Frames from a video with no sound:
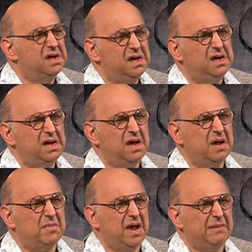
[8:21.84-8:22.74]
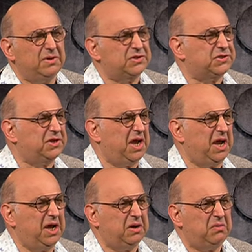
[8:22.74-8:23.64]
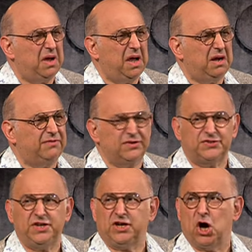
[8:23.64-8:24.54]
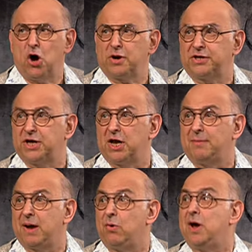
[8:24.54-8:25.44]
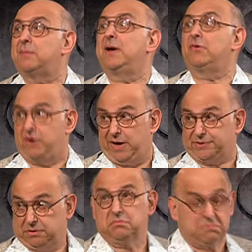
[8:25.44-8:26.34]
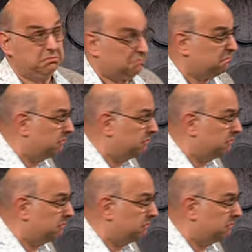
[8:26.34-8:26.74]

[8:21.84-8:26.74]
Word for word: Yeah, my mistake. Well, if you see Conan, tell him I want my rent. You will do.